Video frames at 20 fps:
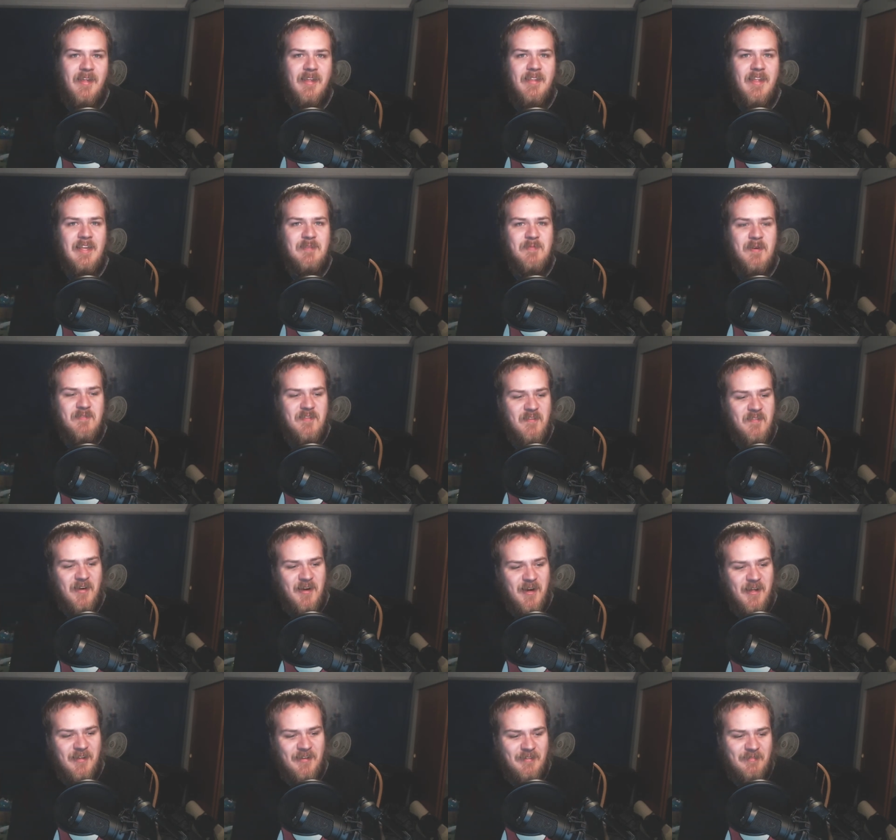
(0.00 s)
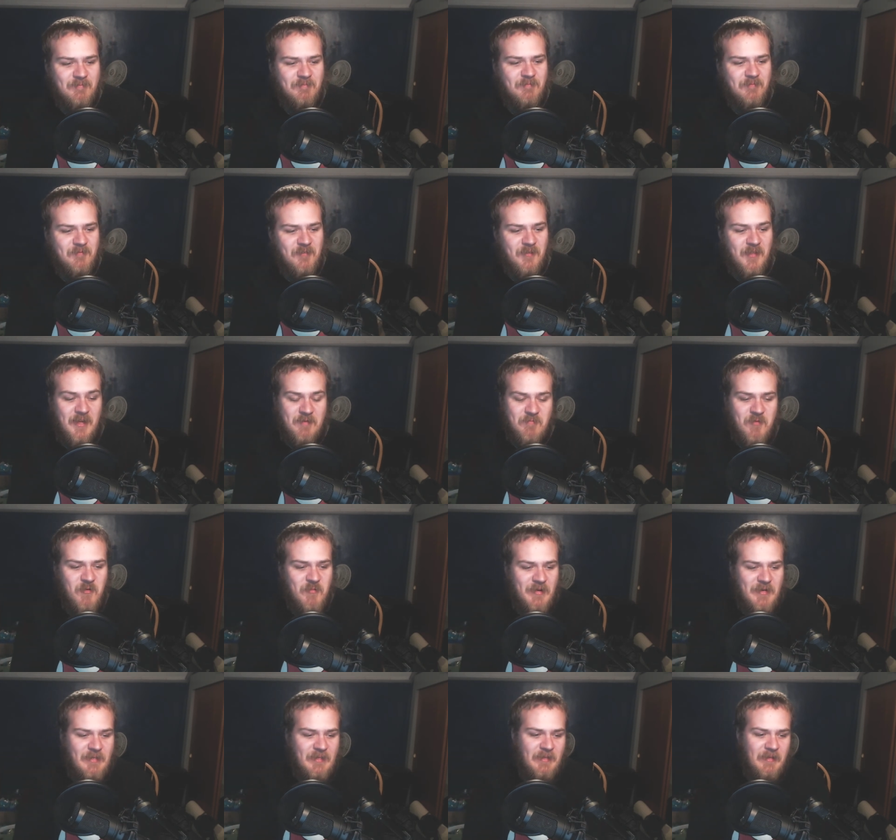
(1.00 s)
that's my favorite color for that
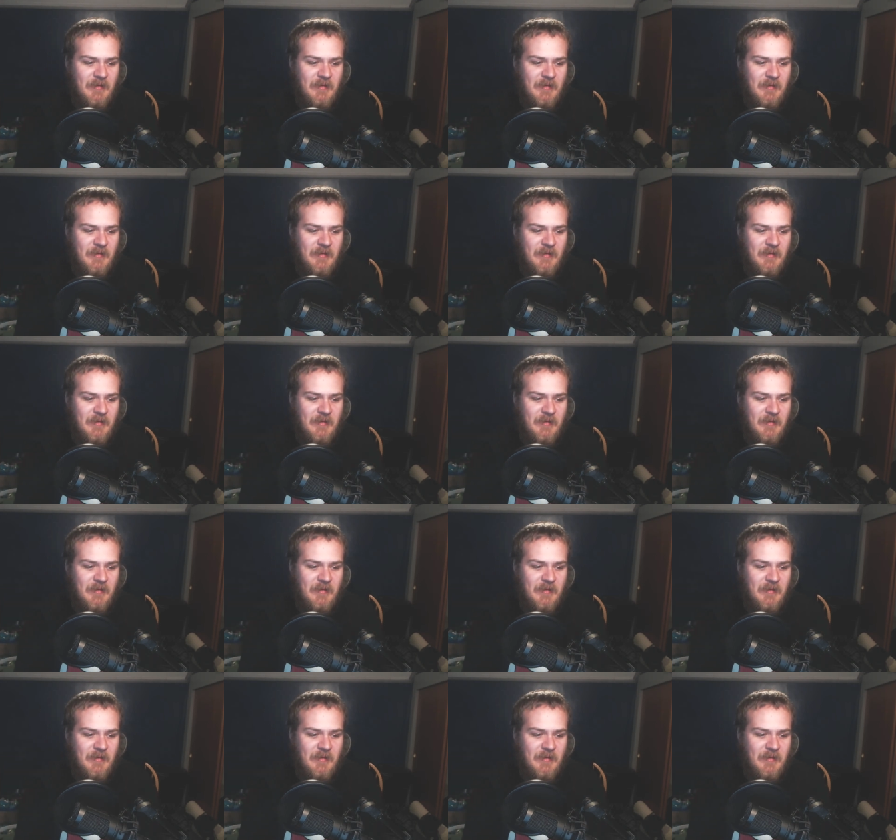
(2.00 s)
moment.